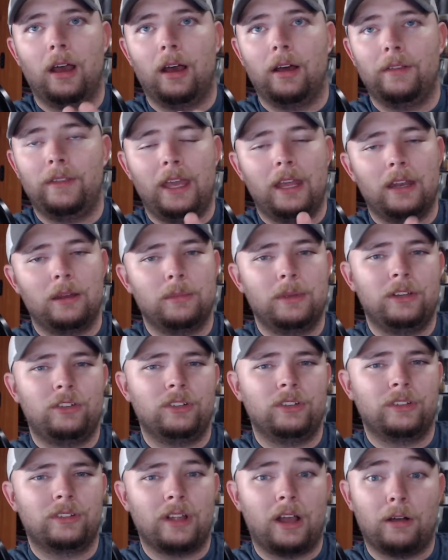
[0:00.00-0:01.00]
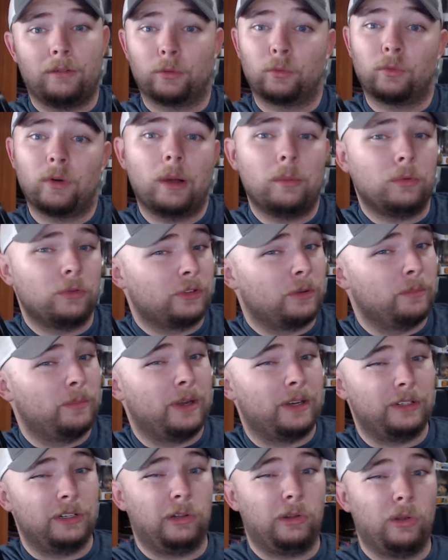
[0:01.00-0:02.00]
the animation style for Rebels
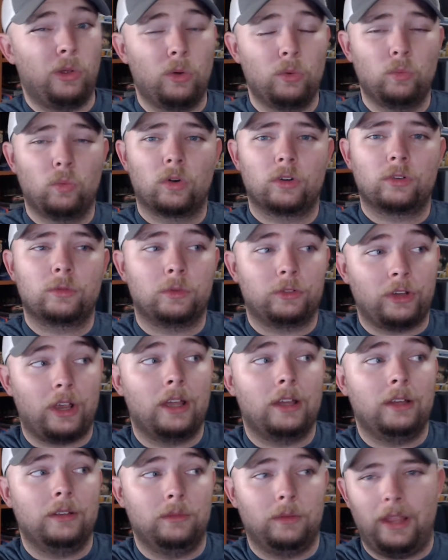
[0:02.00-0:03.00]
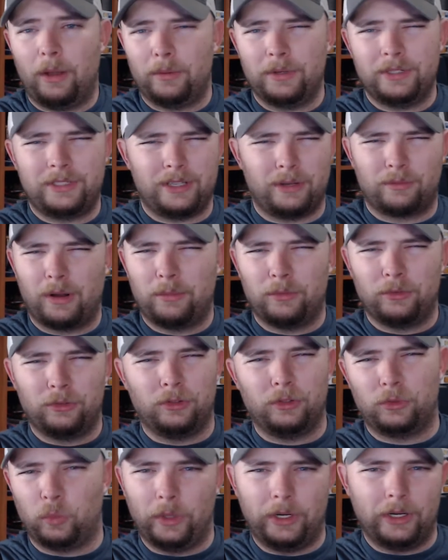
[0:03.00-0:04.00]
compared to Clone Wars, which they always said Rebels
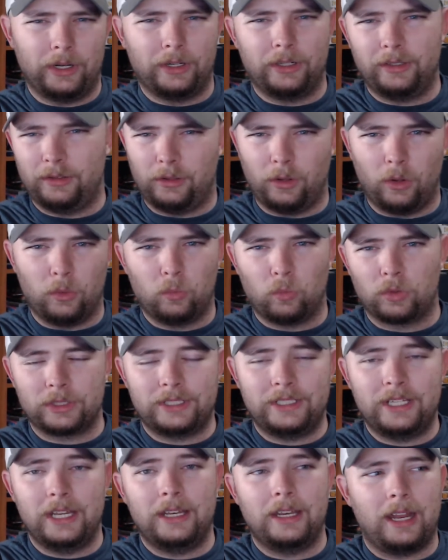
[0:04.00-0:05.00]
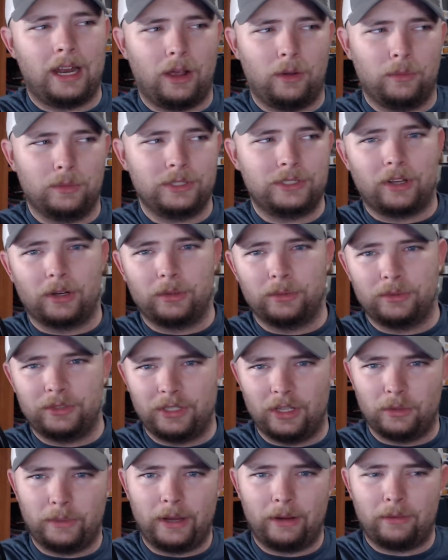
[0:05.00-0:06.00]
looked weird, Clone Wars didn't, and I always thought it was the
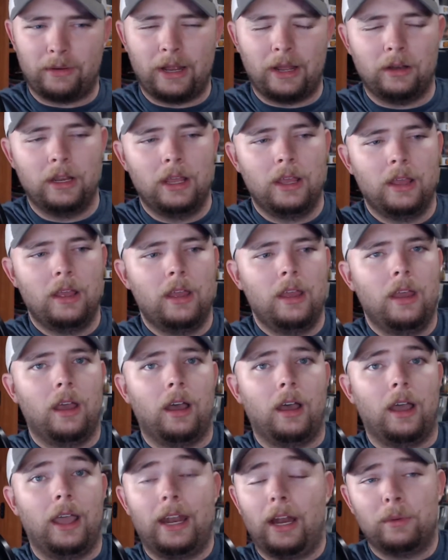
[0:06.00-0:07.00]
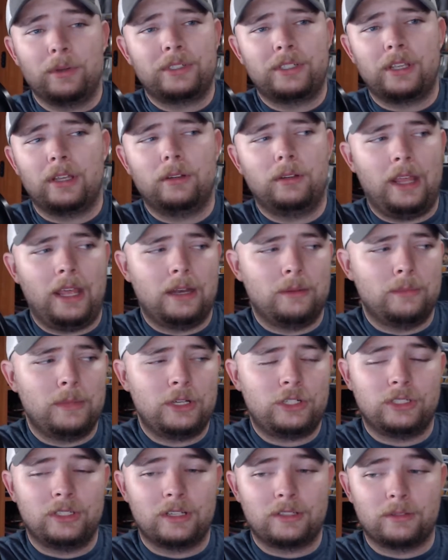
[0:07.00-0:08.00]
other way around. And I always said the
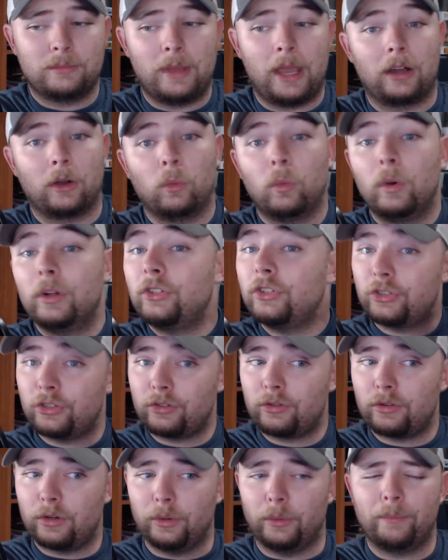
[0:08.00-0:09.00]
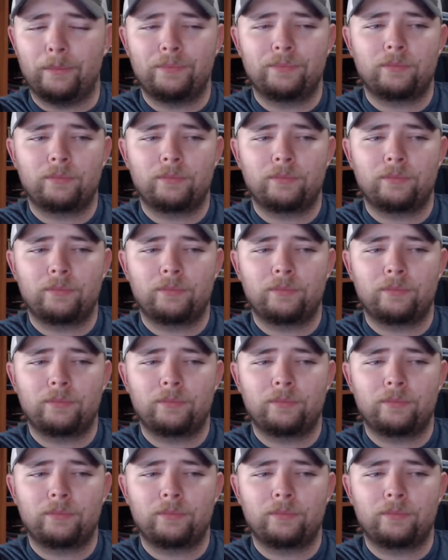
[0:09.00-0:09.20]
animation doesn't matter, which is true.